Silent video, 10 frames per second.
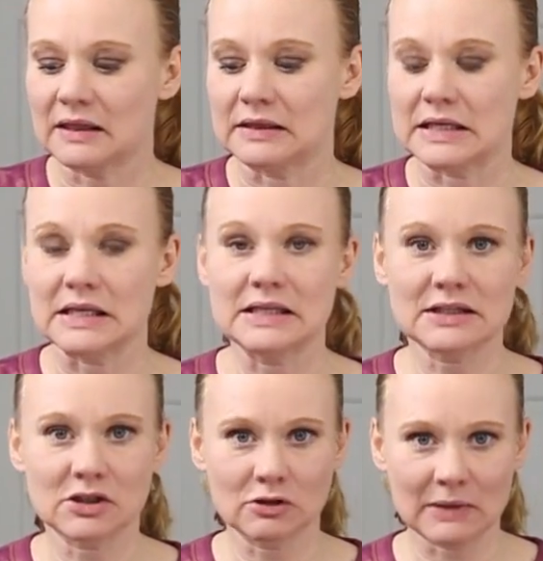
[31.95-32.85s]

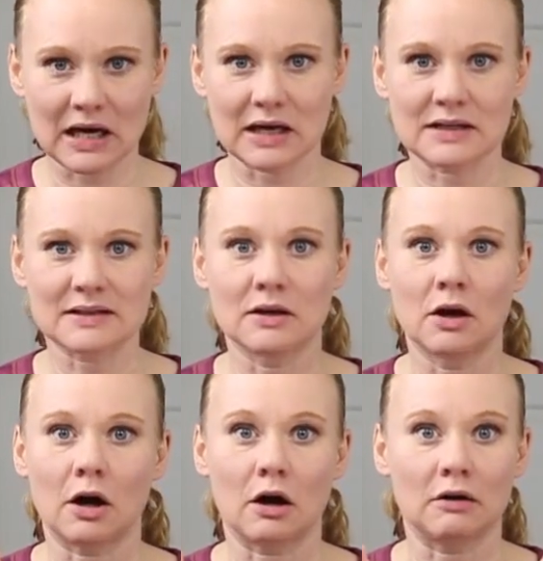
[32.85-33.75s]
These two mugs
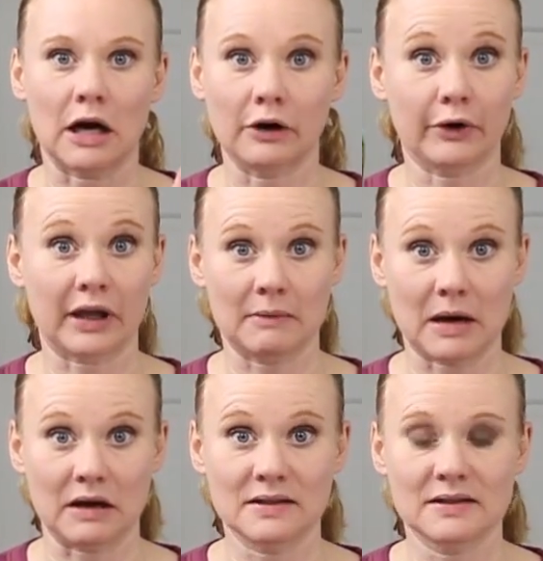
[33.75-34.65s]
are not Cricut
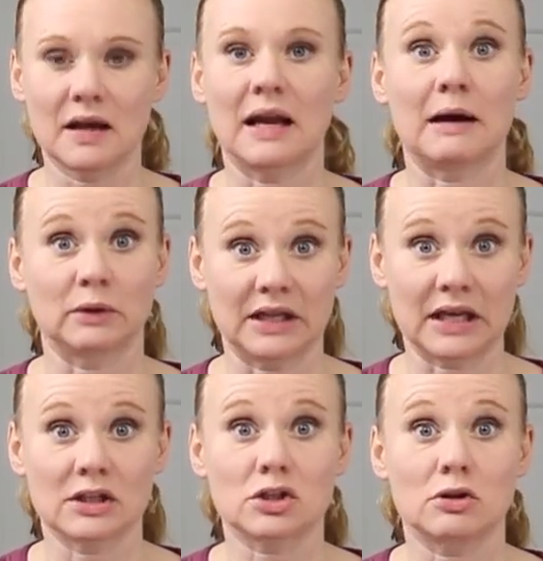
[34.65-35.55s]
mugs, and I'll
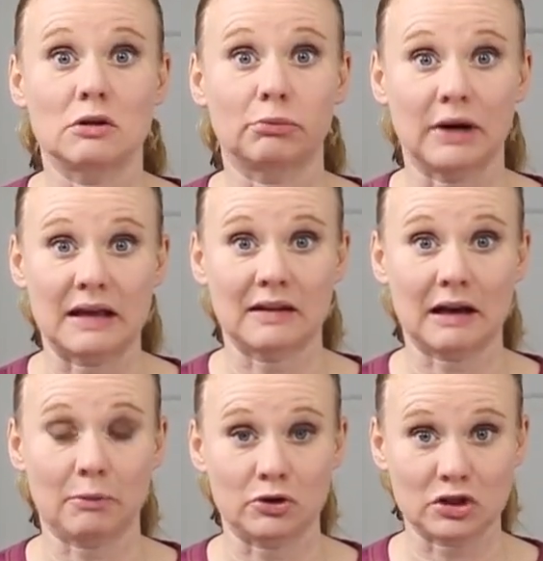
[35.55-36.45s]
link to the brand that
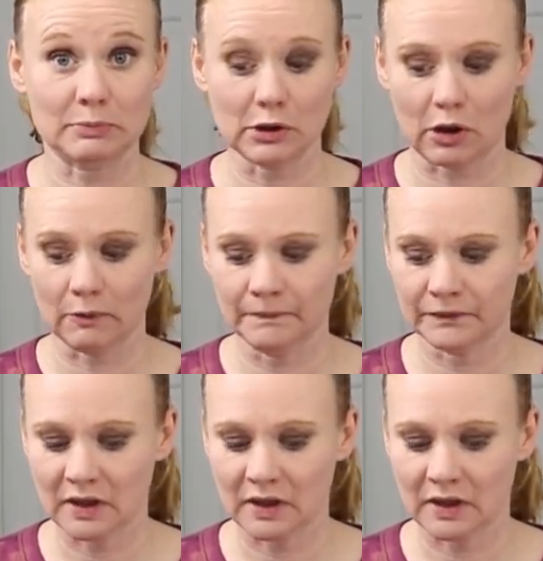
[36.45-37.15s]
I purchased below.